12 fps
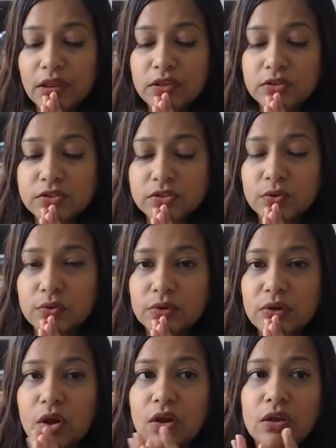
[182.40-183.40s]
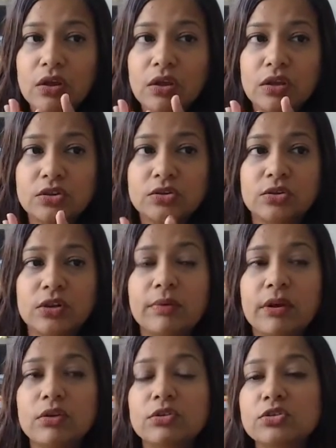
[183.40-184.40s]
so today
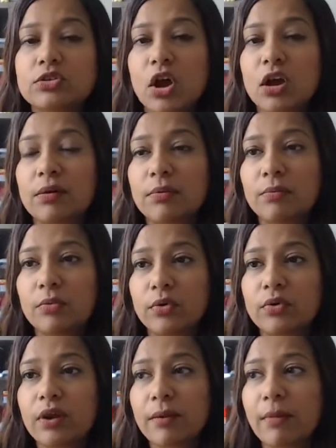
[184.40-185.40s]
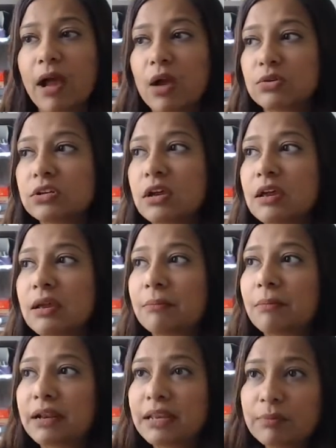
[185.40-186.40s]
we're going to talk more about
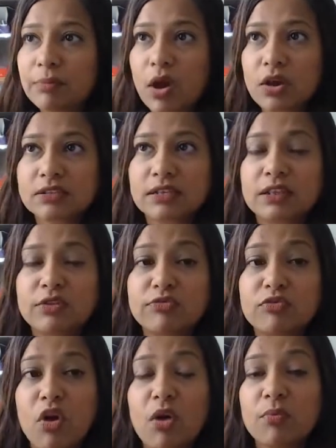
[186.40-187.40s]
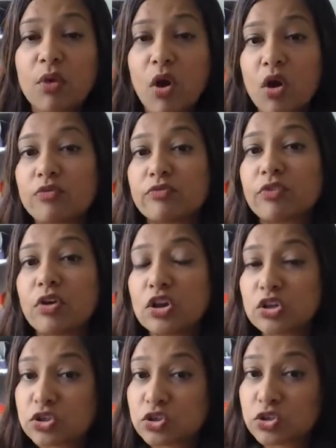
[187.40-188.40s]
money blocks in the form of
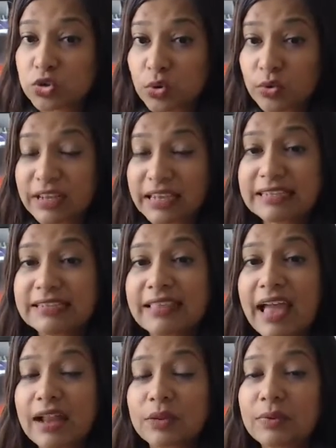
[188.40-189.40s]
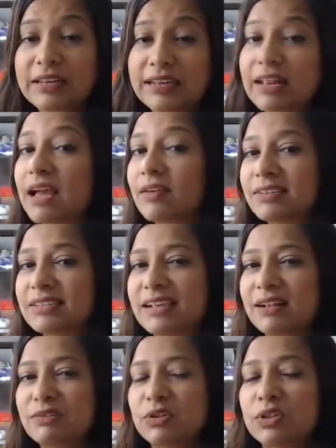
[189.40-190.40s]
stories that we tell
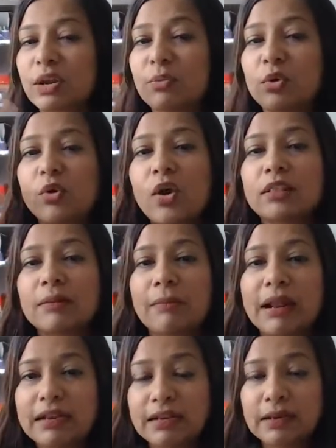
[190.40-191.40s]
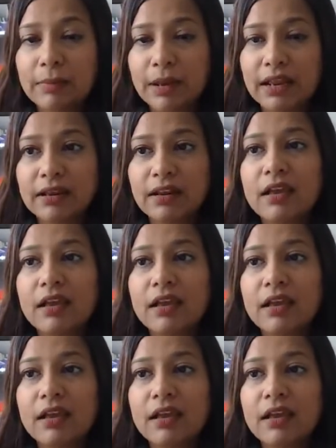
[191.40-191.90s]
ourselves. So they're more on the mental plane